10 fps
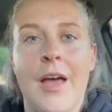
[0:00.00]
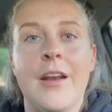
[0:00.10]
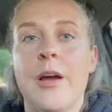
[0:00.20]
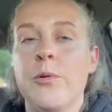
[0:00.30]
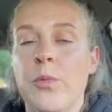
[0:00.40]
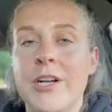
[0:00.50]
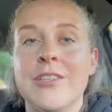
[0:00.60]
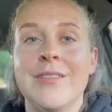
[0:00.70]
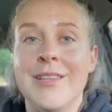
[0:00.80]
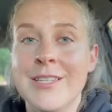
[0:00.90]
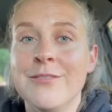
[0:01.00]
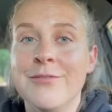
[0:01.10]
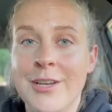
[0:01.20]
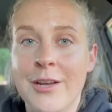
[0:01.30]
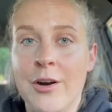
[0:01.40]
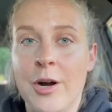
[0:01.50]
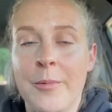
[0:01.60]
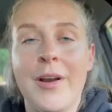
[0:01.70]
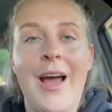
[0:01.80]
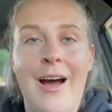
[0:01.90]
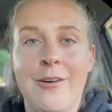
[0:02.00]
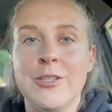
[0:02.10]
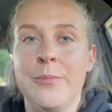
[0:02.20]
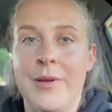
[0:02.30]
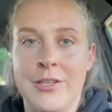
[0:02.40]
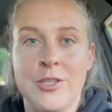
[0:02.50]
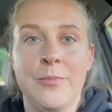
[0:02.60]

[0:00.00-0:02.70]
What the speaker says: And I would watch this video about how to pitch to